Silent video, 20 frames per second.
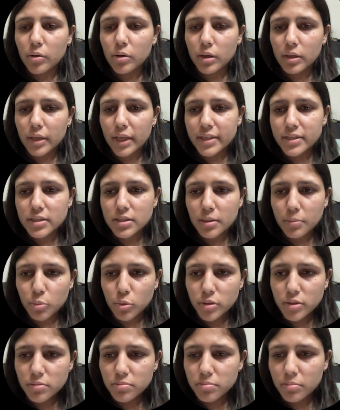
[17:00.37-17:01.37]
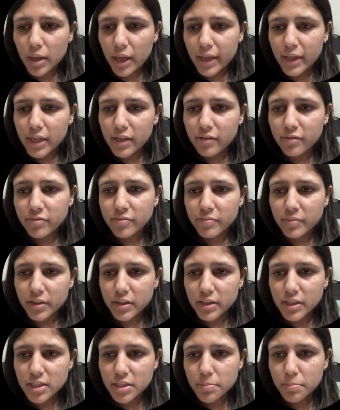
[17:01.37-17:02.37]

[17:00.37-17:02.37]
let's suppose I give this